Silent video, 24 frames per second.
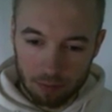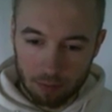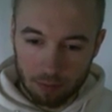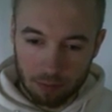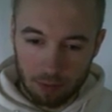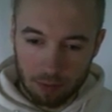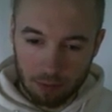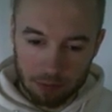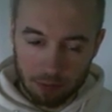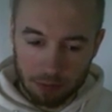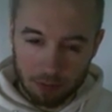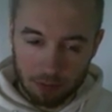
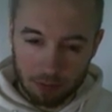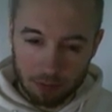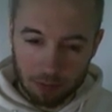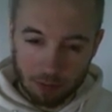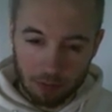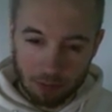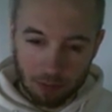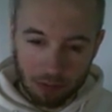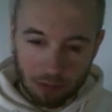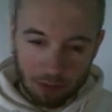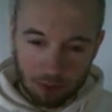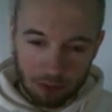since
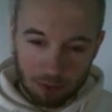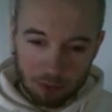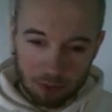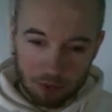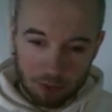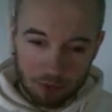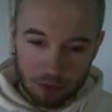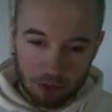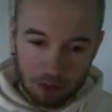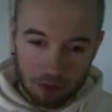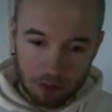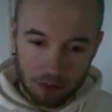I've
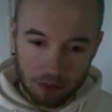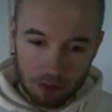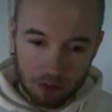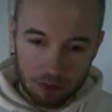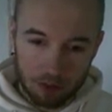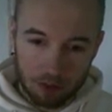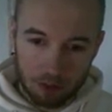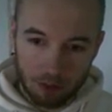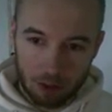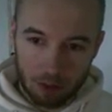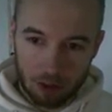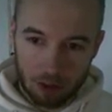taken this
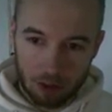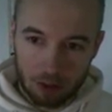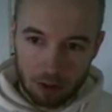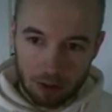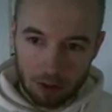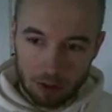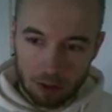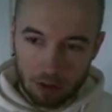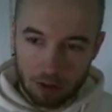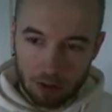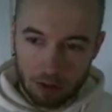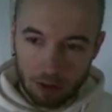so I can
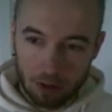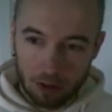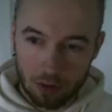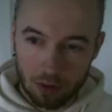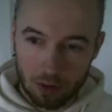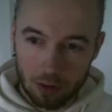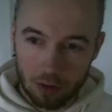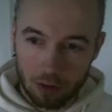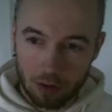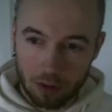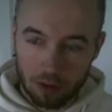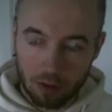start
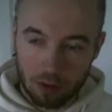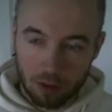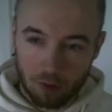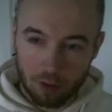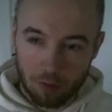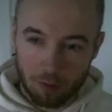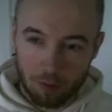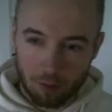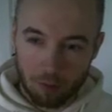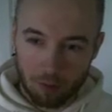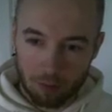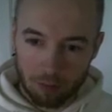at
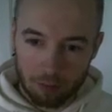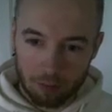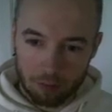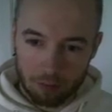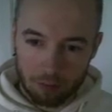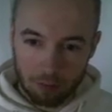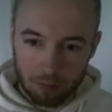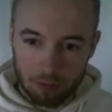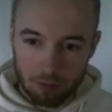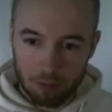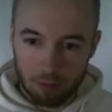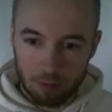
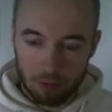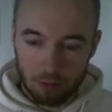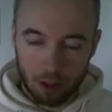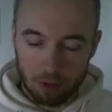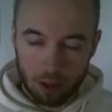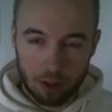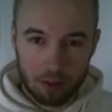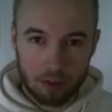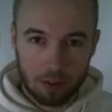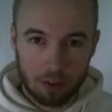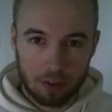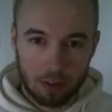
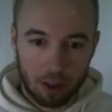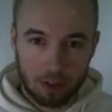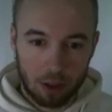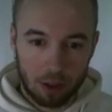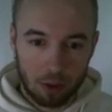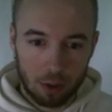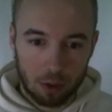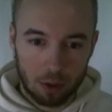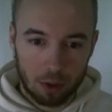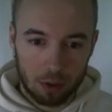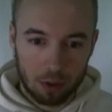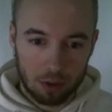
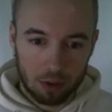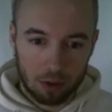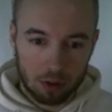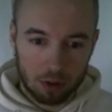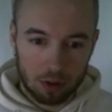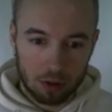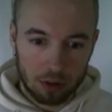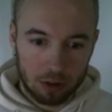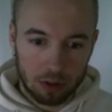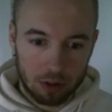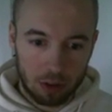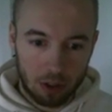Shadow,
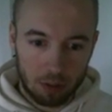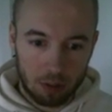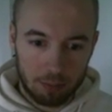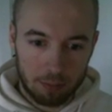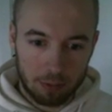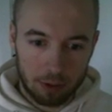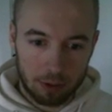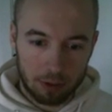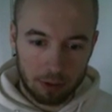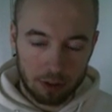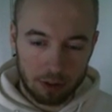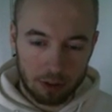it's a lot
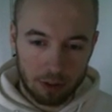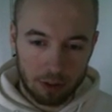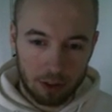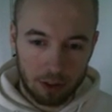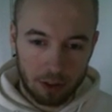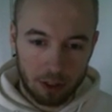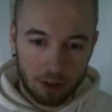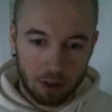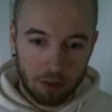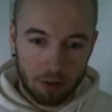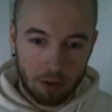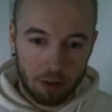better
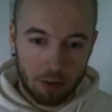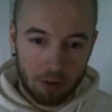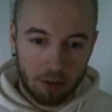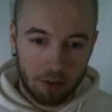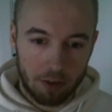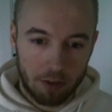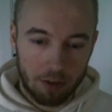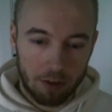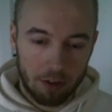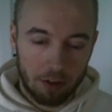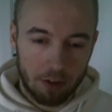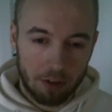starting area
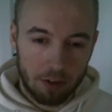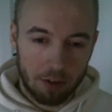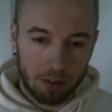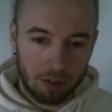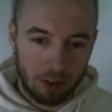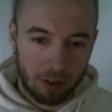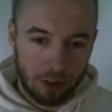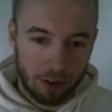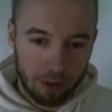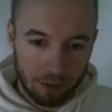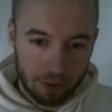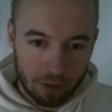than
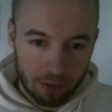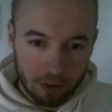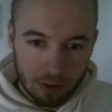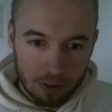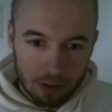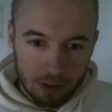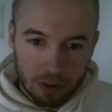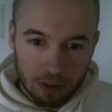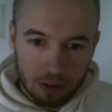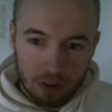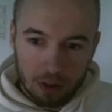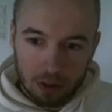Scion.
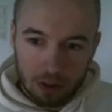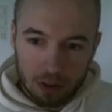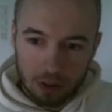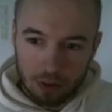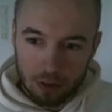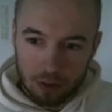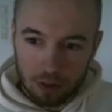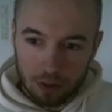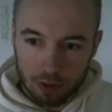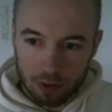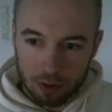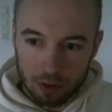
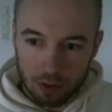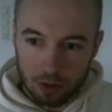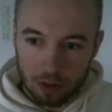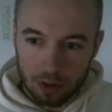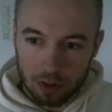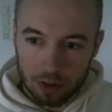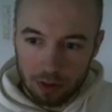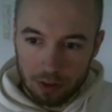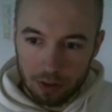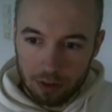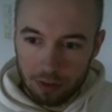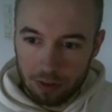So
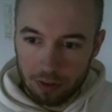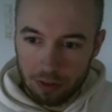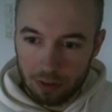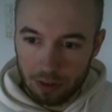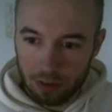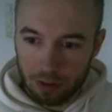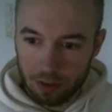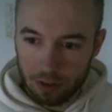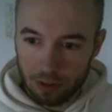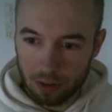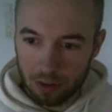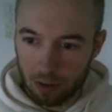this is
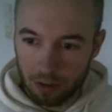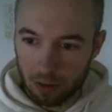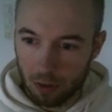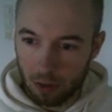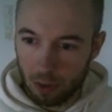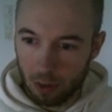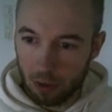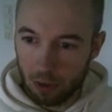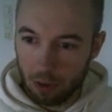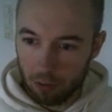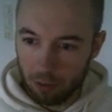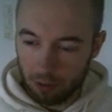it. Go
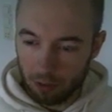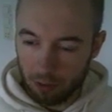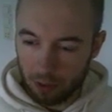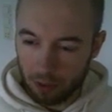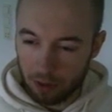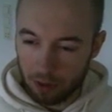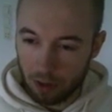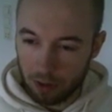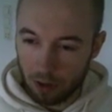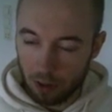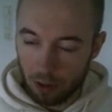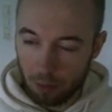up,
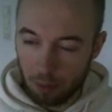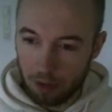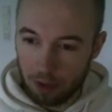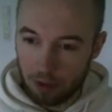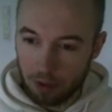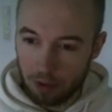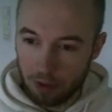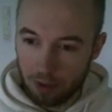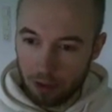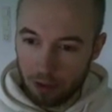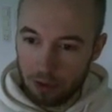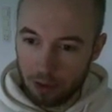gets the
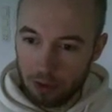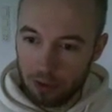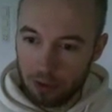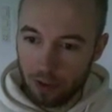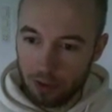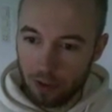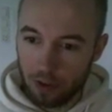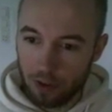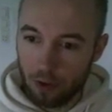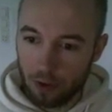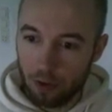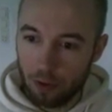elemental nodes,
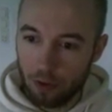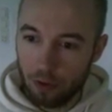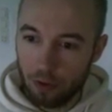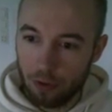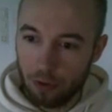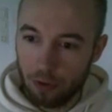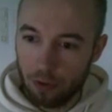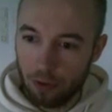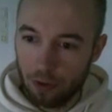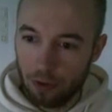health,